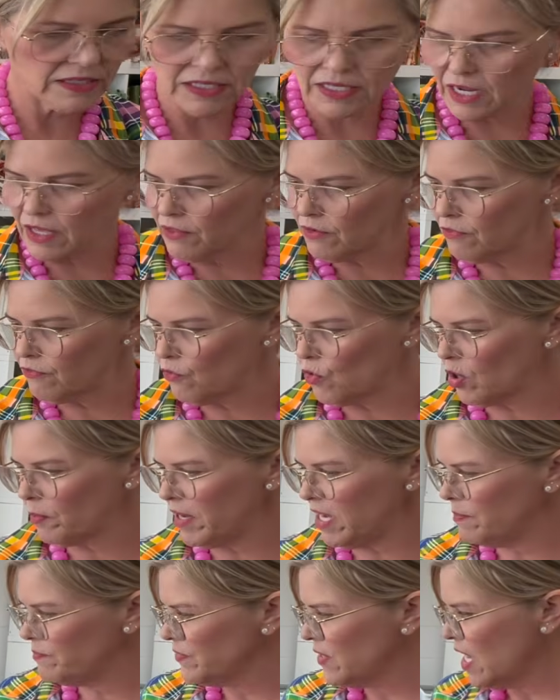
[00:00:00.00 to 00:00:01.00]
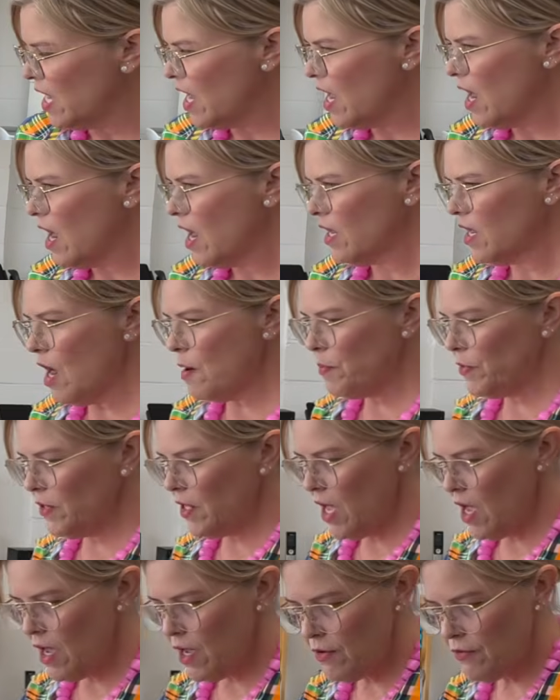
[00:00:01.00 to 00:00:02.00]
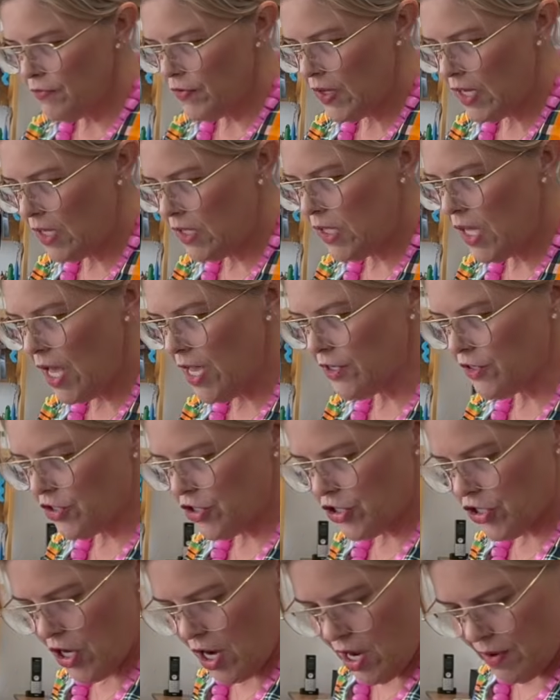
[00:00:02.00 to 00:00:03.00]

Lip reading: together for me. A couple of clutch.